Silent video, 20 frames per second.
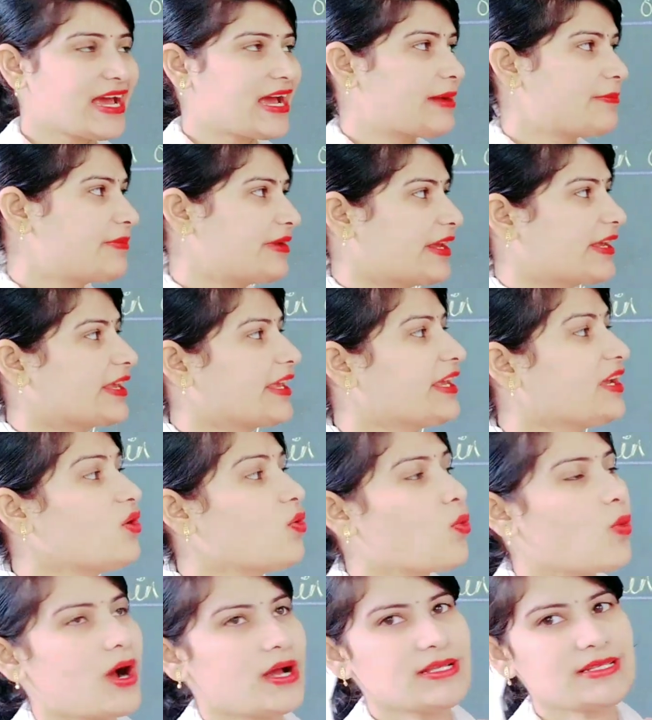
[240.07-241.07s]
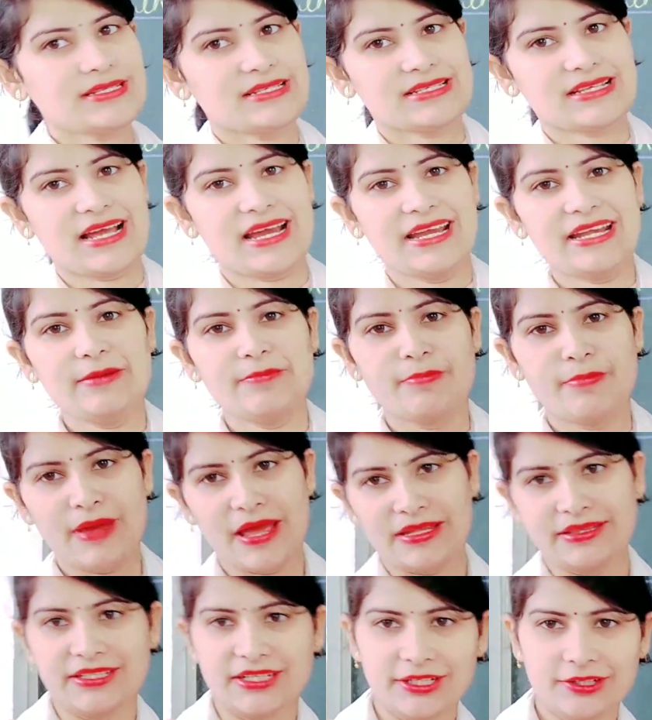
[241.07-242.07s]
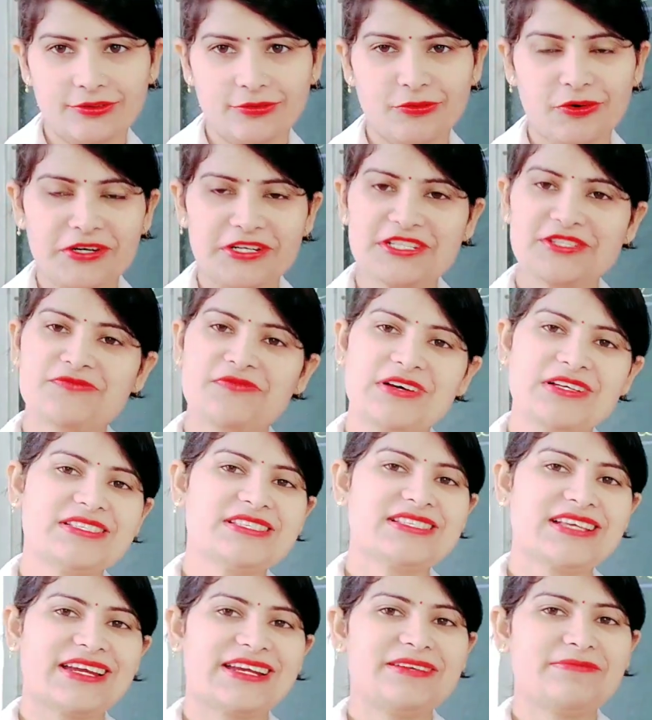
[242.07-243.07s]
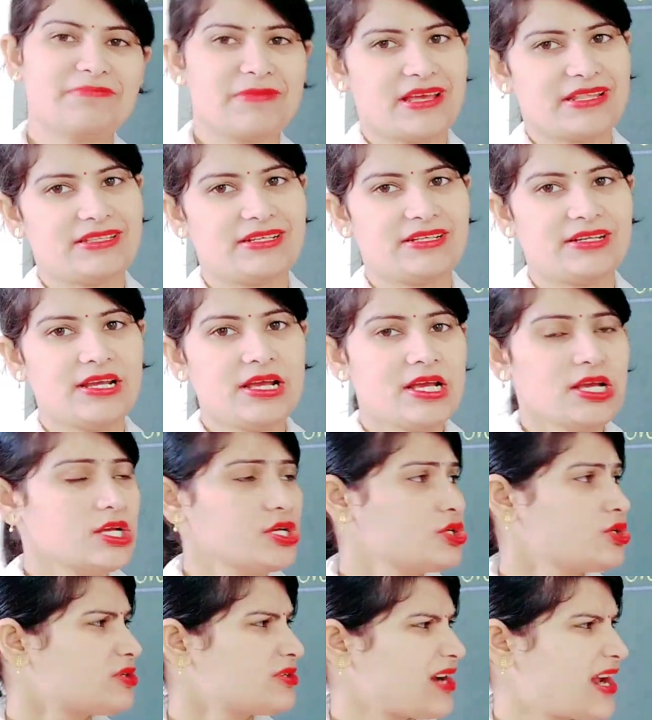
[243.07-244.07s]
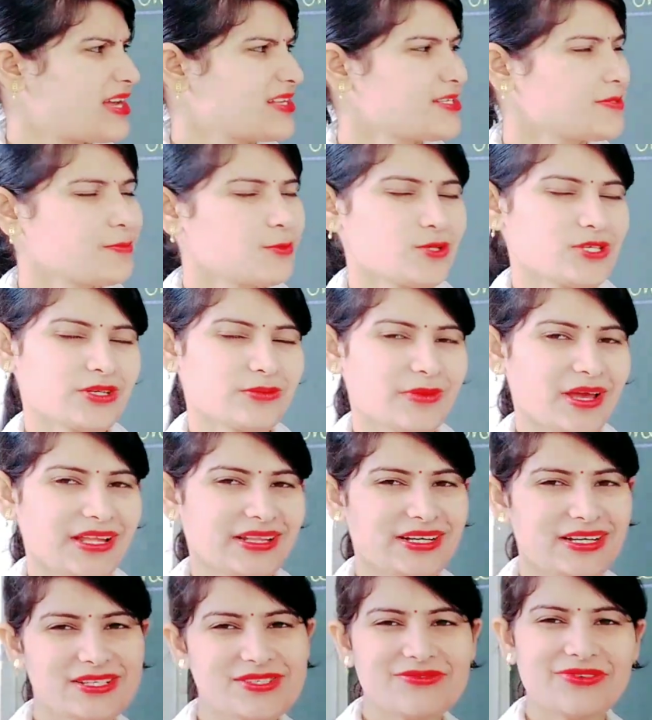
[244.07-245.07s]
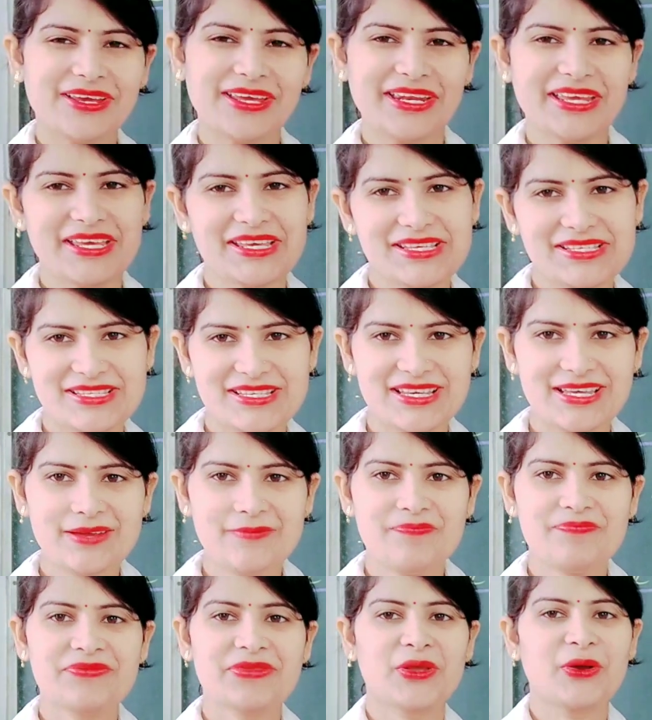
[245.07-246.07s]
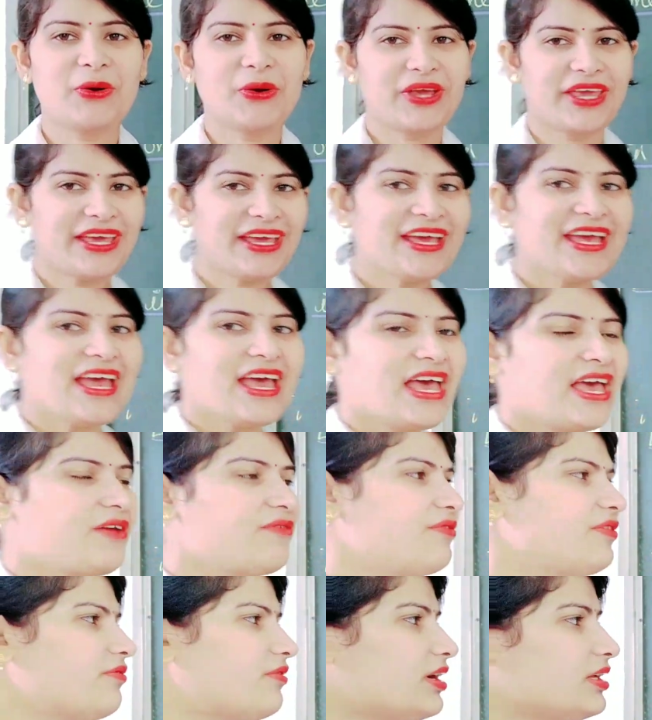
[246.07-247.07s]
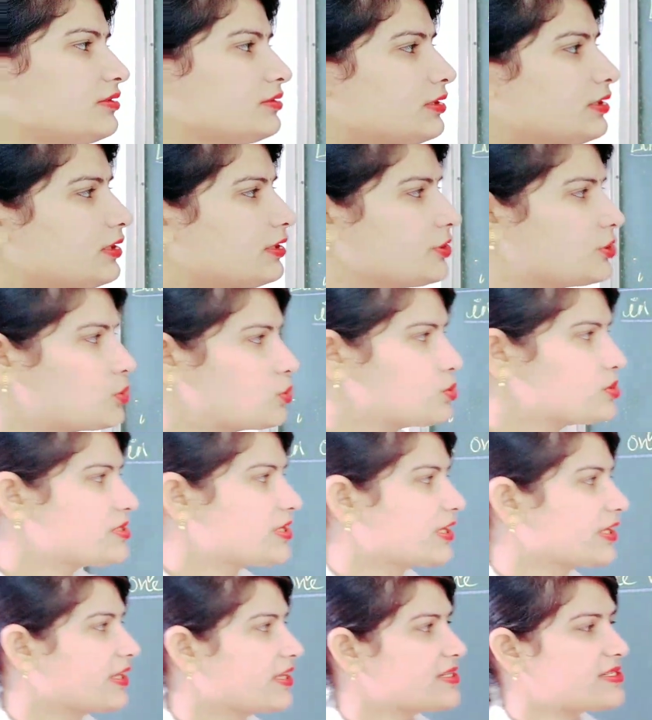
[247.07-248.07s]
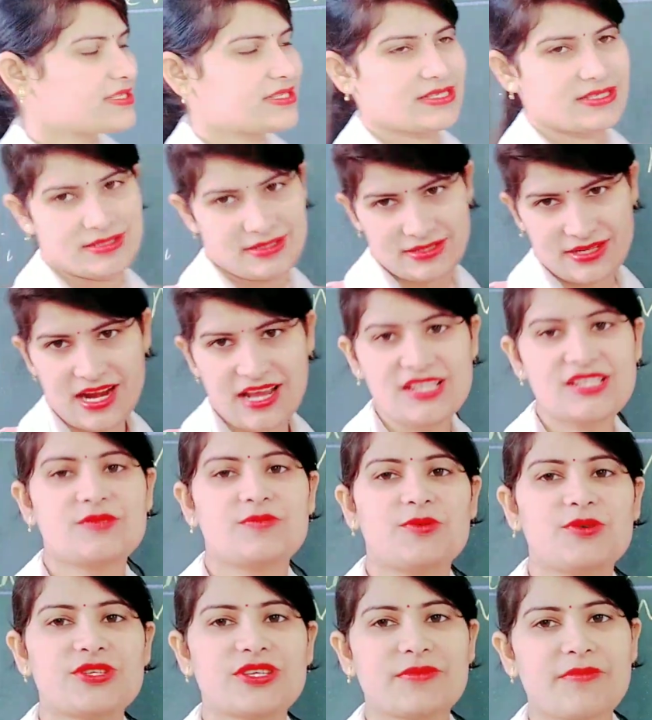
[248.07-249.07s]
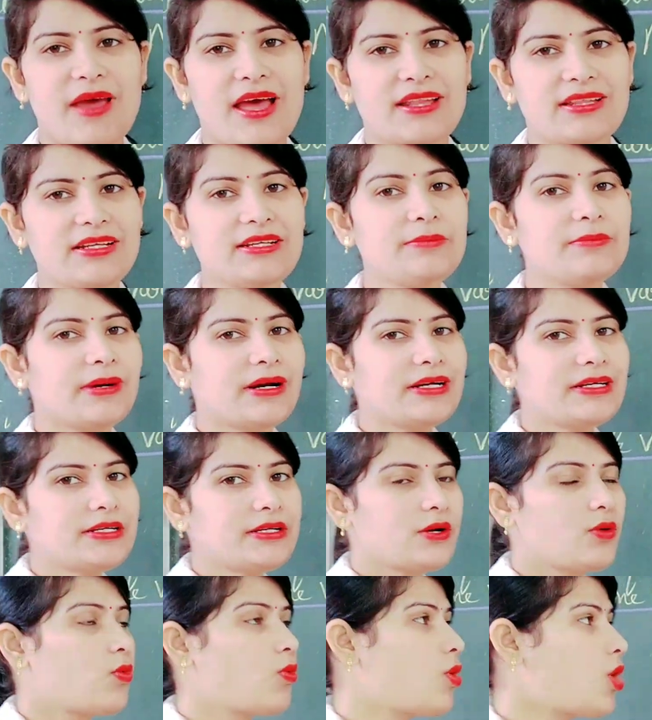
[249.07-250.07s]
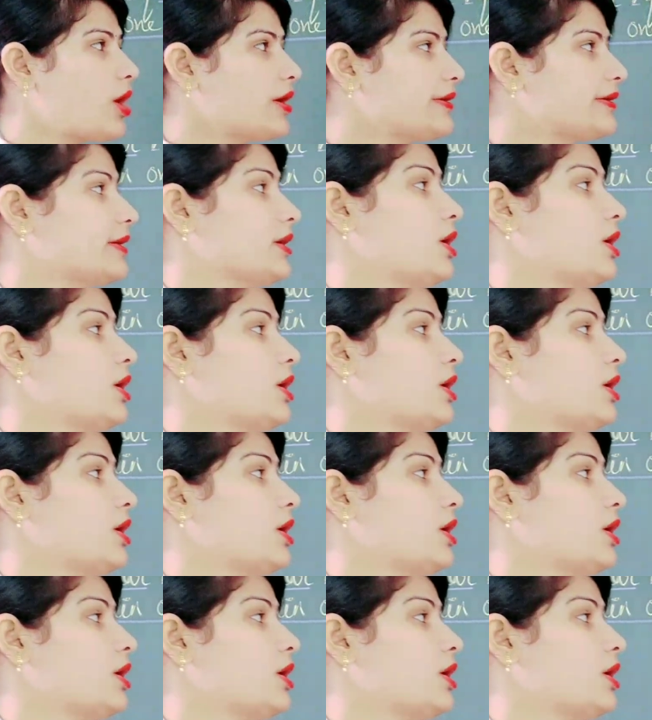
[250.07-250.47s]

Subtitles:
I am taking one side method. What is one side method? Transposing method is very easy. Okay, everyone using this transposing method, but what?